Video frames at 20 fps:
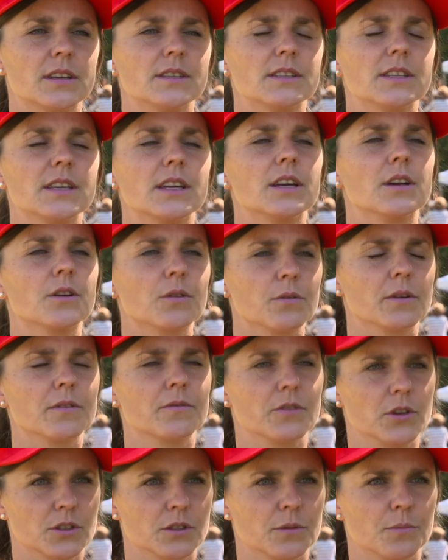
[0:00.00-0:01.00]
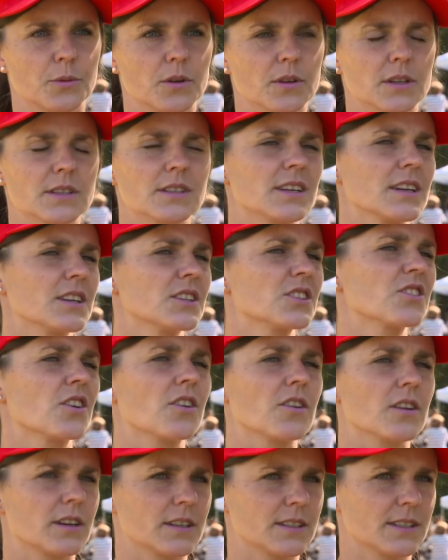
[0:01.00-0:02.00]
it's irreversible. It's like
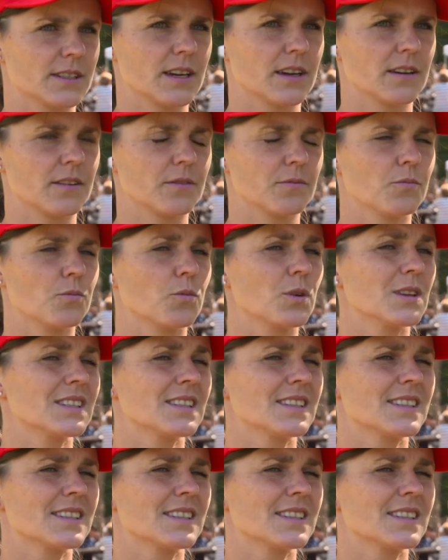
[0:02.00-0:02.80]
scar on a skin. Once